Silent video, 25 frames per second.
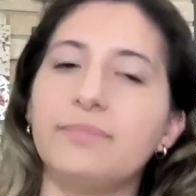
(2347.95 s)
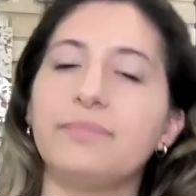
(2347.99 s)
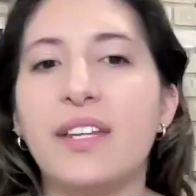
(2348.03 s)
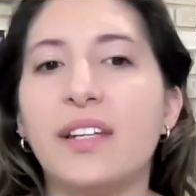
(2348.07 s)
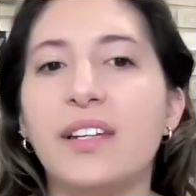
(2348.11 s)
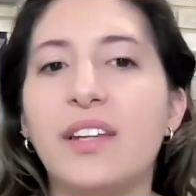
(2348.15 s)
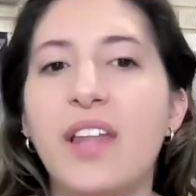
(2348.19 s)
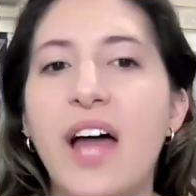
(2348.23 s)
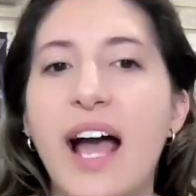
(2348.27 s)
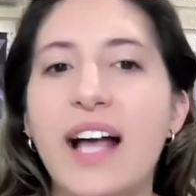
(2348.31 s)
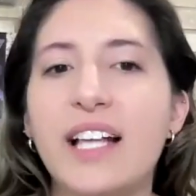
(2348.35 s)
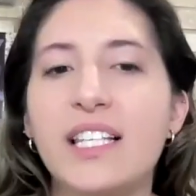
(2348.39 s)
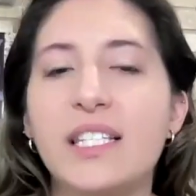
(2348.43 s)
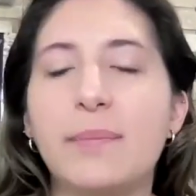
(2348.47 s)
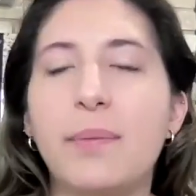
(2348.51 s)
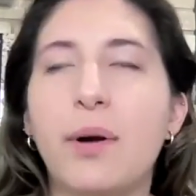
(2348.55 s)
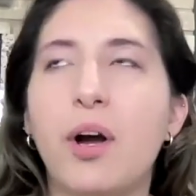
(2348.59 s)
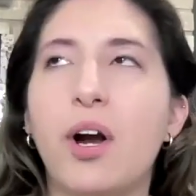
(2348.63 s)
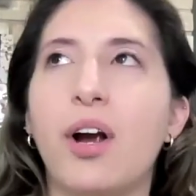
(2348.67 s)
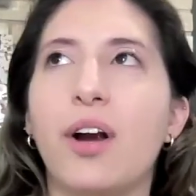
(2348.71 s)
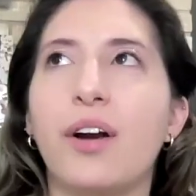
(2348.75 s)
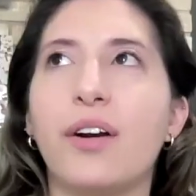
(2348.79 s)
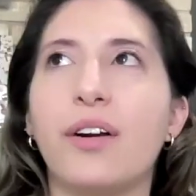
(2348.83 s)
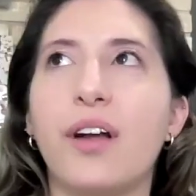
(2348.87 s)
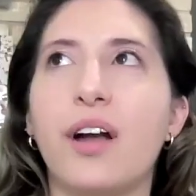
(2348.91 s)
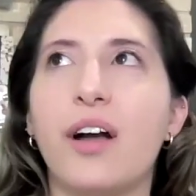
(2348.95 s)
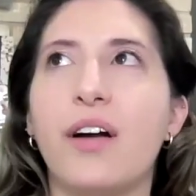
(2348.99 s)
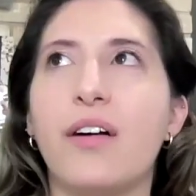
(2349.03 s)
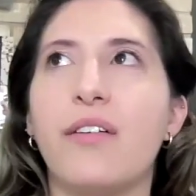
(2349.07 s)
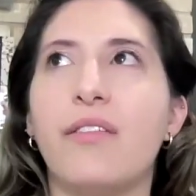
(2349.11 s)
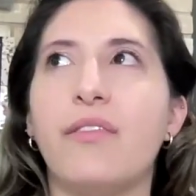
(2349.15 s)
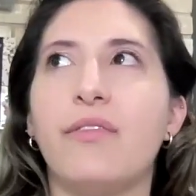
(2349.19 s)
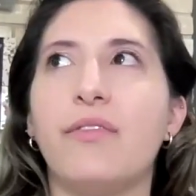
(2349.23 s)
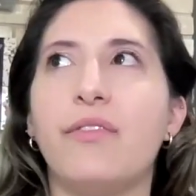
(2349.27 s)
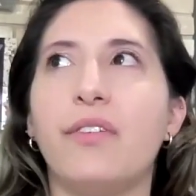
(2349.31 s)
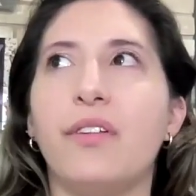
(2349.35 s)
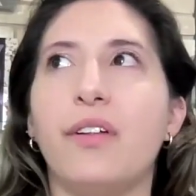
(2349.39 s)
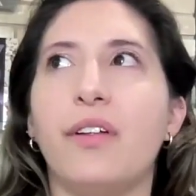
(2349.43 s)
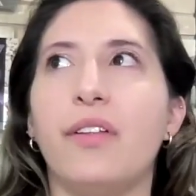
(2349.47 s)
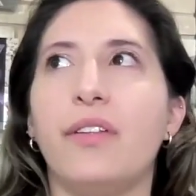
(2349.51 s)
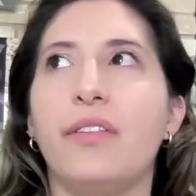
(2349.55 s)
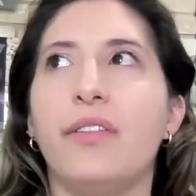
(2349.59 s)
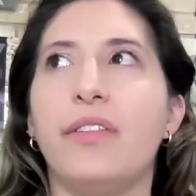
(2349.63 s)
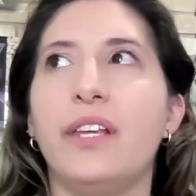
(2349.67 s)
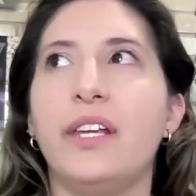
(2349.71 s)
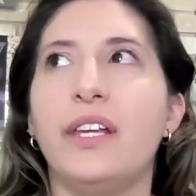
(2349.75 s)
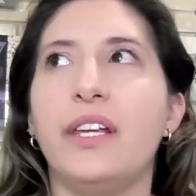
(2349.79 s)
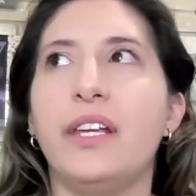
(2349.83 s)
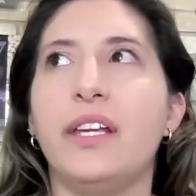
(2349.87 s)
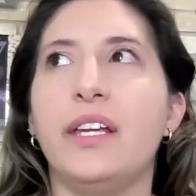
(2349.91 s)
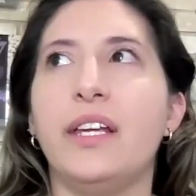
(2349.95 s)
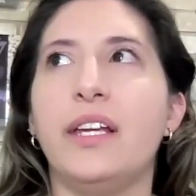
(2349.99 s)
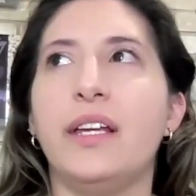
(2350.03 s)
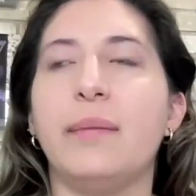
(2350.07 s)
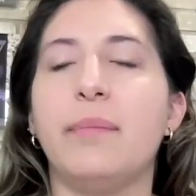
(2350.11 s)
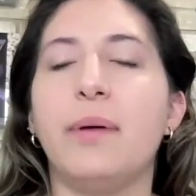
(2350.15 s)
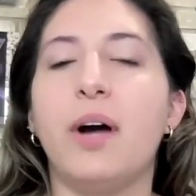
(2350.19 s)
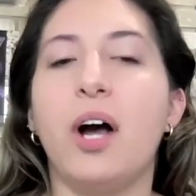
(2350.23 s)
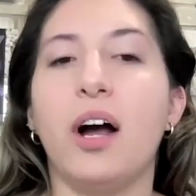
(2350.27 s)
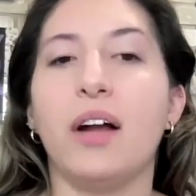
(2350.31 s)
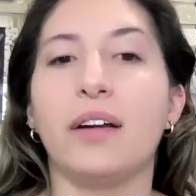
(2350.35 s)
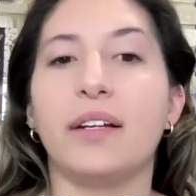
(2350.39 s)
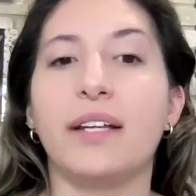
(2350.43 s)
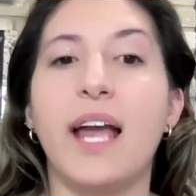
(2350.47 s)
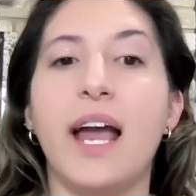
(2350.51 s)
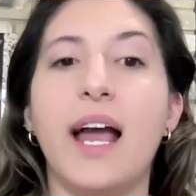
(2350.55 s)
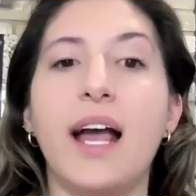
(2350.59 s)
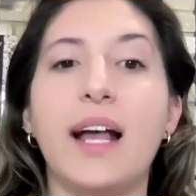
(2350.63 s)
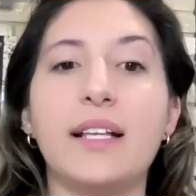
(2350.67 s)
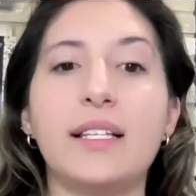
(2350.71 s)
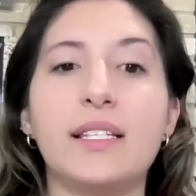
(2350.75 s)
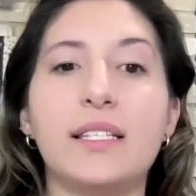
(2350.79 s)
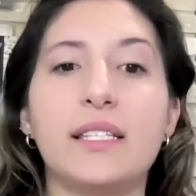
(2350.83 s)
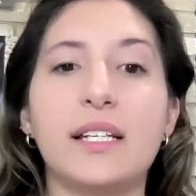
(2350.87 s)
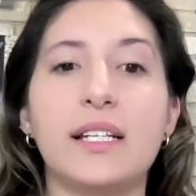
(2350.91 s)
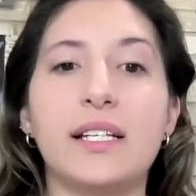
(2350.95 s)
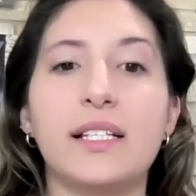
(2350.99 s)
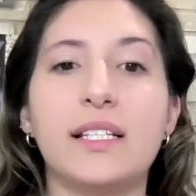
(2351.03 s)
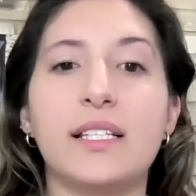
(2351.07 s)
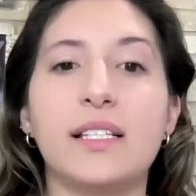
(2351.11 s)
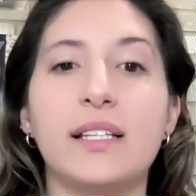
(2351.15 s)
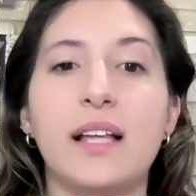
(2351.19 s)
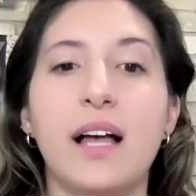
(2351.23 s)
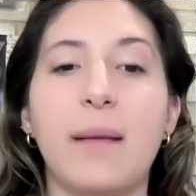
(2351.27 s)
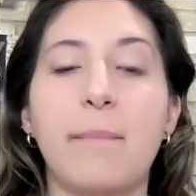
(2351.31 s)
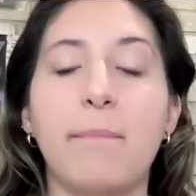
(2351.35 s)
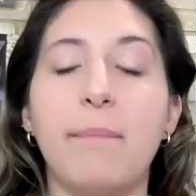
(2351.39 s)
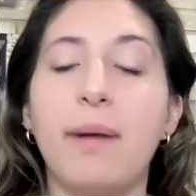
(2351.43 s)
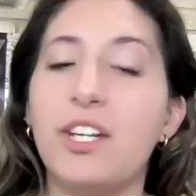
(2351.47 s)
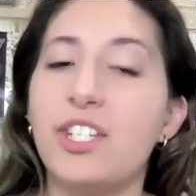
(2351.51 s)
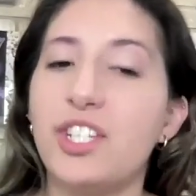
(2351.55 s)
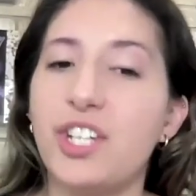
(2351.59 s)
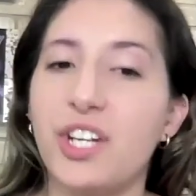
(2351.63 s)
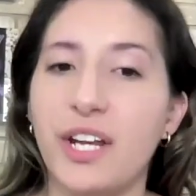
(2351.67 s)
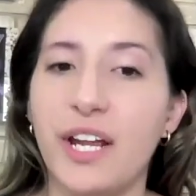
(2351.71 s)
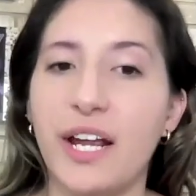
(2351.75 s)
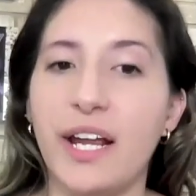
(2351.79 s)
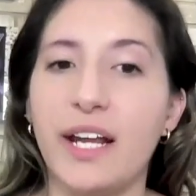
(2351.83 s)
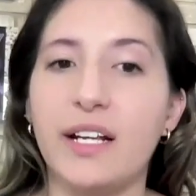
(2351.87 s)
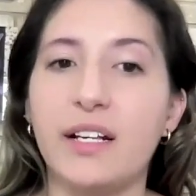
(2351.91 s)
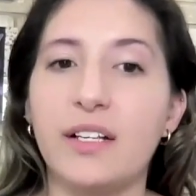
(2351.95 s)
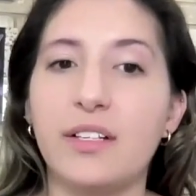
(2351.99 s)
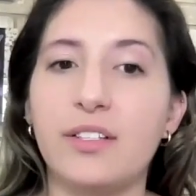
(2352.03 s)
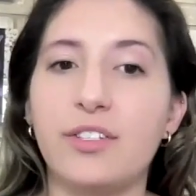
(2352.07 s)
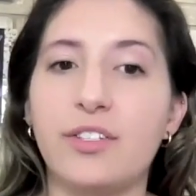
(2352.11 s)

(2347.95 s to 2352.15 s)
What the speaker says: The last part of the podcast is budgeting.